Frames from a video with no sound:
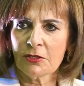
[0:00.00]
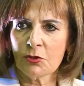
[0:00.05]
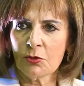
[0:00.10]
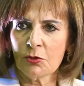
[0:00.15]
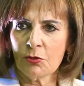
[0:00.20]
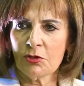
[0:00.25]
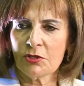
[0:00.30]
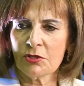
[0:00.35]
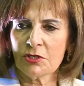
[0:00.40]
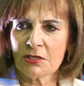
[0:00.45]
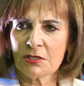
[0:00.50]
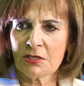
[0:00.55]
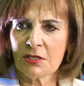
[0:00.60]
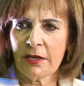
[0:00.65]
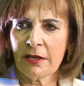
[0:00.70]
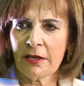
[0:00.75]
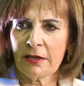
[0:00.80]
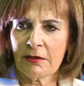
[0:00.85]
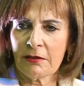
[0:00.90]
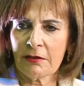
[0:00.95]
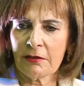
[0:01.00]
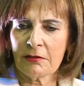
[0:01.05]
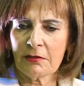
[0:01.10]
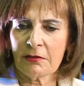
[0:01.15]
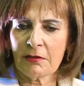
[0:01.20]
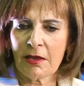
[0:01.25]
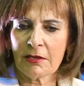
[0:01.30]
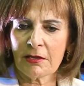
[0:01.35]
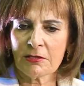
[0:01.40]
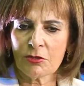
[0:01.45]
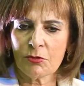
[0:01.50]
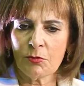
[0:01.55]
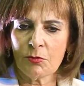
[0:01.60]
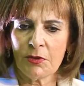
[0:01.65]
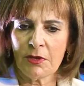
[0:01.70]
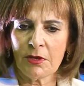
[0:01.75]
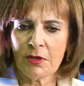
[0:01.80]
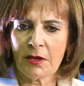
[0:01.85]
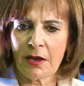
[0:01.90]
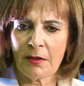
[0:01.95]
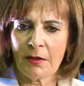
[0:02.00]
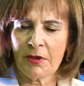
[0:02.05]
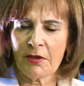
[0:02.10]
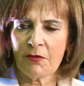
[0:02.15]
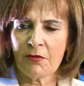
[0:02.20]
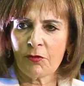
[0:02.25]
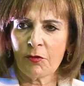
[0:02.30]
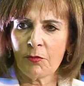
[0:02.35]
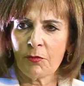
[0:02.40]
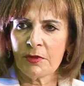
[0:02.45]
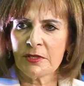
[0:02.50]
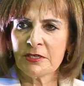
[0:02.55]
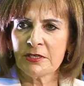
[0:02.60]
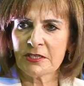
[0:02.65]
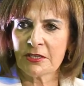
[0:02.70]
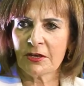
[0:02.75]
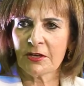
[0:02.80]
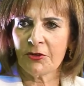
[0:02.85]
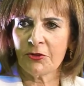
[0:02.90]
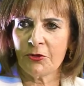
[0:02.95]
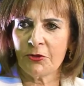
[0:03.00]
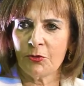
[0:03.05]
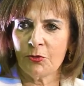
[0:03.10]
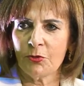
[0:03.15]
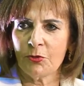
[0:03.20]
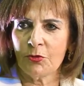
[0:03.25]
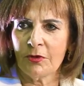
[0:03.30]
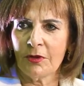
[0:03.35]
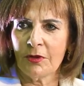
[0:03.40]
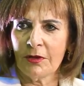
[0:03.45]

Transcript: so it's like it has to be coming from inside you.